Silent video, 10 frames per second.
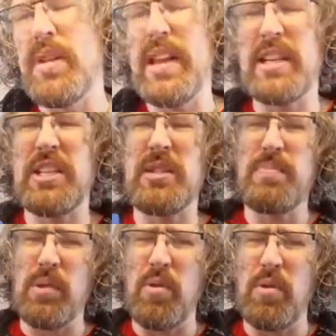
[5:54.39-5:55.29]

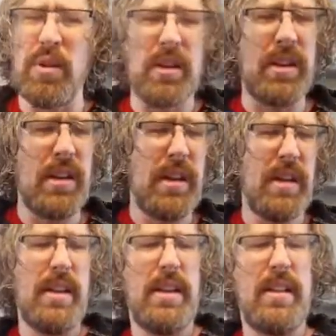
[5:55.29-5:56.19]
explore
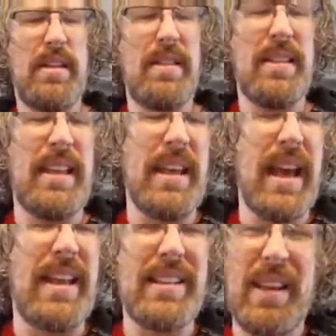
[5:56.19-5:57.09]

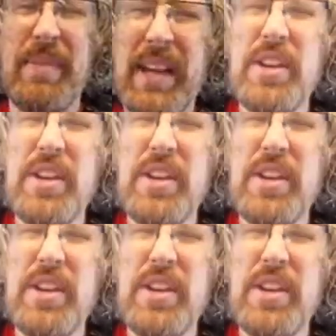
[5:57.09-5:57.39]
something